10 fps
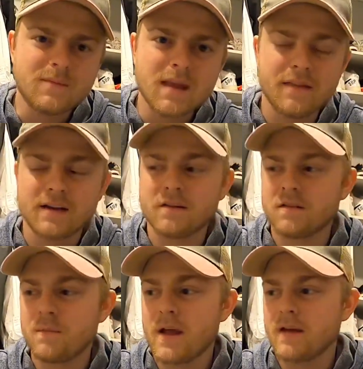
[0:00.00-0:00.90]
that
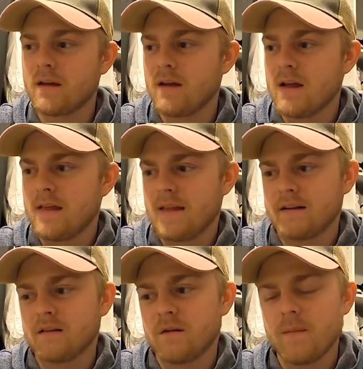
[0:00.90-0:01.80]
doesn't make
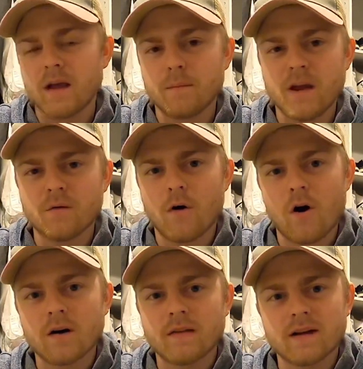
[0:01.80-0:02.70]
me
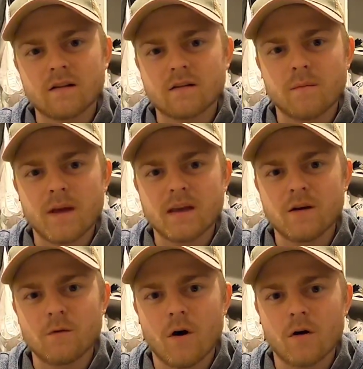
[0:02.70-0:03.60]
wrong, and that doesn't make you
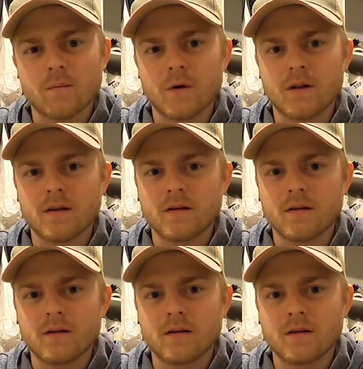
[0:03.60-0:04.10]
wrong, but